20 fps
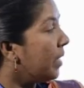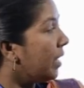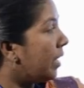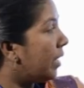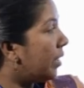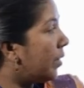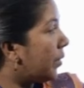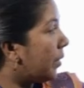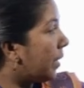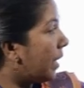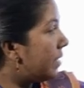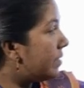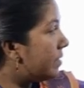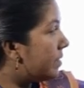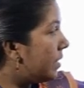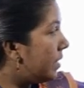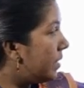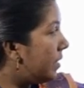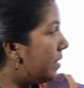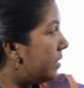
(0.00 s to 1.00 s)
Here you can
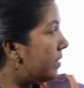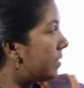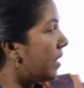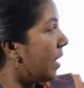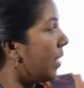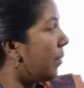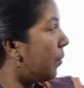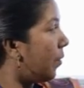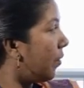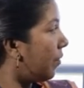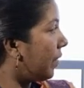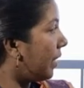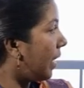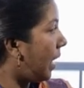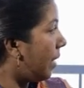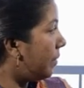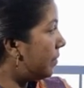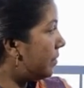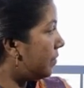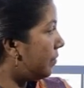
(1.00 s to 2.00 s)
see this type of
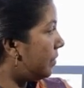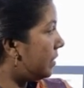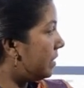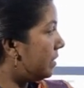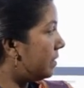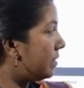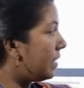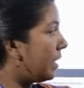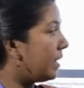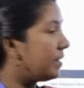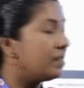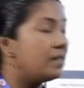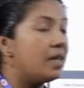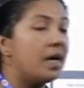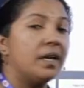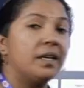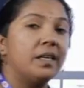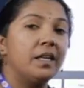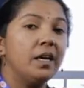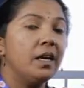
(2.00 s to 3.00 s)
graphs which is less
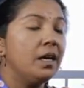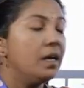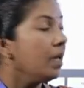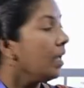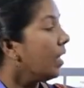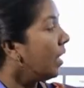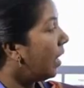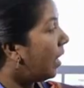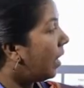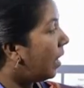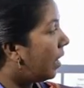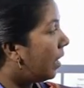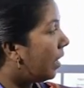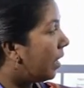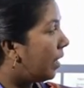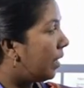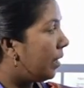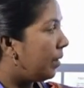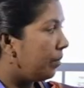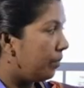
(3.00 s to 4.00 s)
than
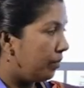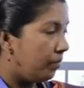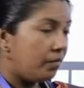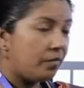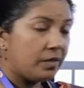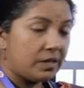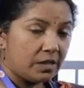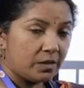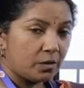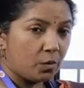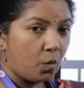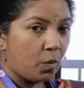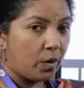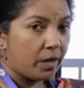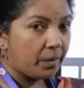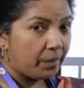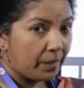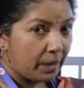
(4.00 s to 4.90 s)
the which is going